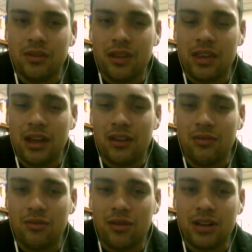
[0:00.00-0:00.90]
then
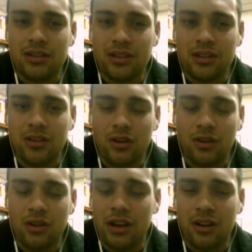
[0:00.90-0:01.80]
Russ
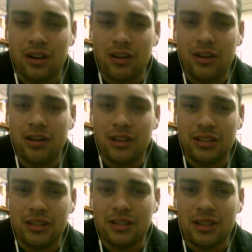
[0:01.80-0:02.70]
and Hart. It's
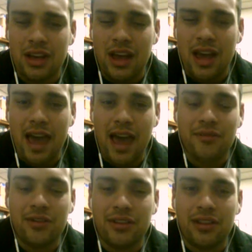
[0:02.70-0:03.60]
just
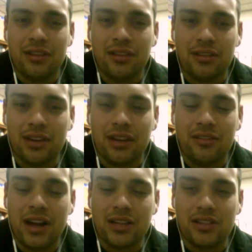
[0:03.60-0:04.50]
everything. The
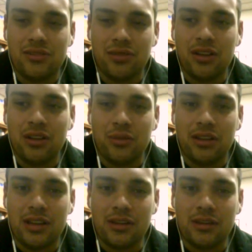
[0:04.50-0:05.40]
interaction is really what
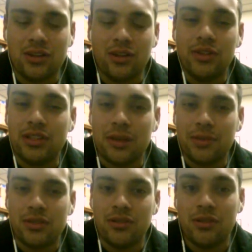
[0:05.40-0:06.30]
sold this
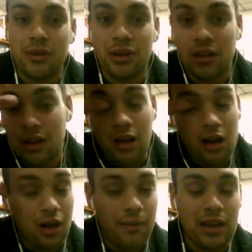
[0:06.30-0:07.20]
episode to me.
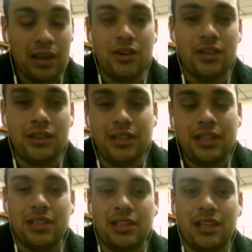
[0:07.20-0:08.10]
And you can
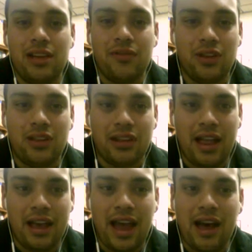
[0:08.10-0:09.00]
see significantly
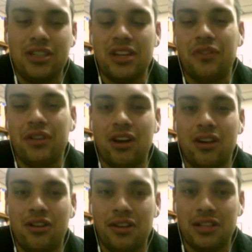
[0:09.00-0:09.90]
how different they
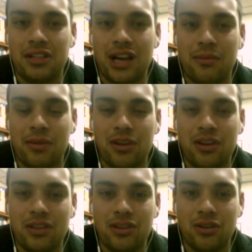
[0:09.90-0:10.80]
are in each time
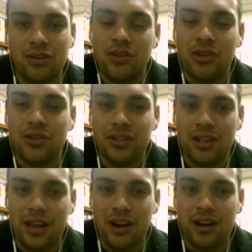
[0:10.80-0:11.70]
period. So kudos to
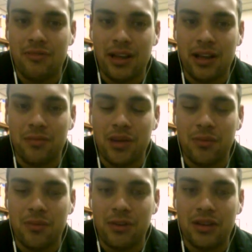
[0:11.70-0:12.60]
the hair and makeup
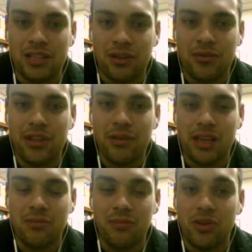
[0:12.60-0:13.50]
people because they really
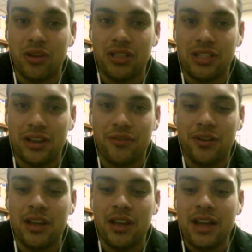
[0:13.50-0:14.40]
make them look
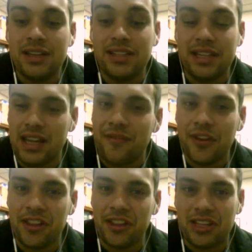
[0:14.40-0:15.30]
different,
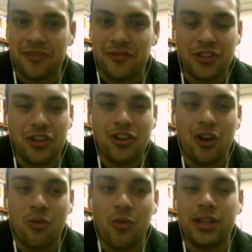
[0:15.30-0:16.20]
significantly different, so you
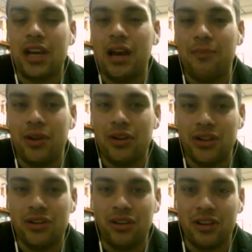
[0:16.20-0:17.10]
know what time period
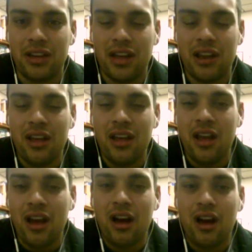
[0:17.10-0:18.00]
you're looking at.
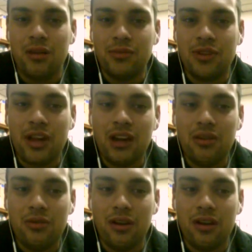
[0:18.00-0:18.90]
So
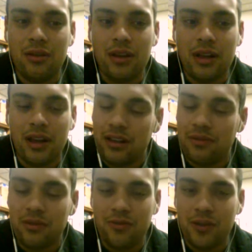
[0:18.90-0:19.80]
now...
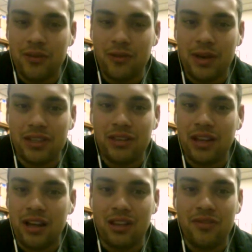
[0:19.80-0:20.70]
So basically,
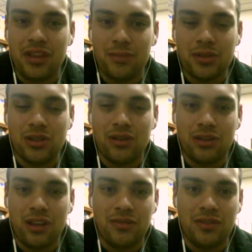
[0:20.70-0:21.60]
I love the episode,
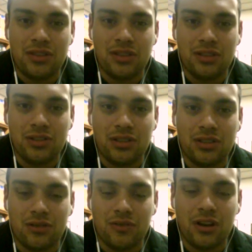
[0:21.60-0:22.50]
love the series
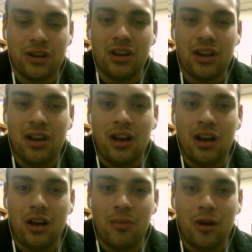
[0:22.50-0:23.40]
so far.
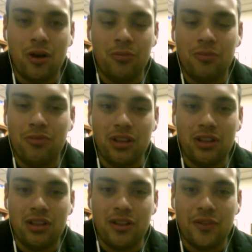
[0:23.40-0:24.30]
Really
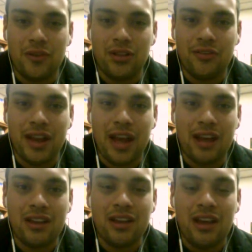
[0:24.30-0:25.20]
looking forward to the
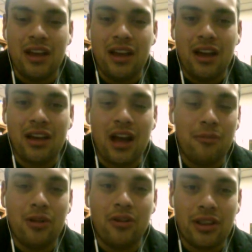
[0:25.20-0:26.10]
finale. Comment
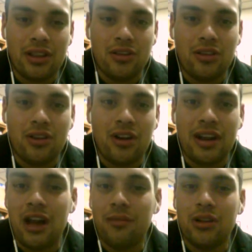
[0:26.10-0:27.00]
below with anything you thought.
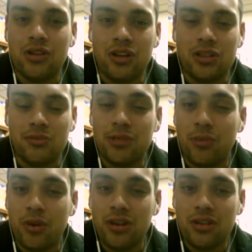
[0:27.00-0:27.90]
Now I'm going to talk some
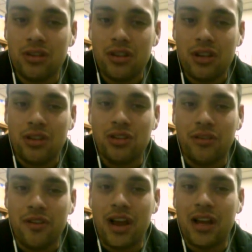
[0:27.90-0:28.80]
spoilers. So
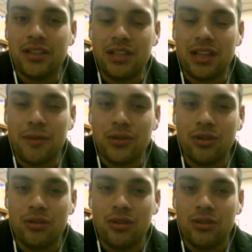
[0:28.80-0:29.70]
if you've not seen the
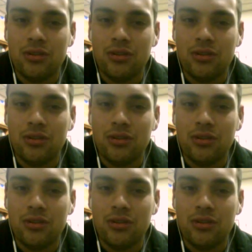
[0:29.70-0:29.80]
episode,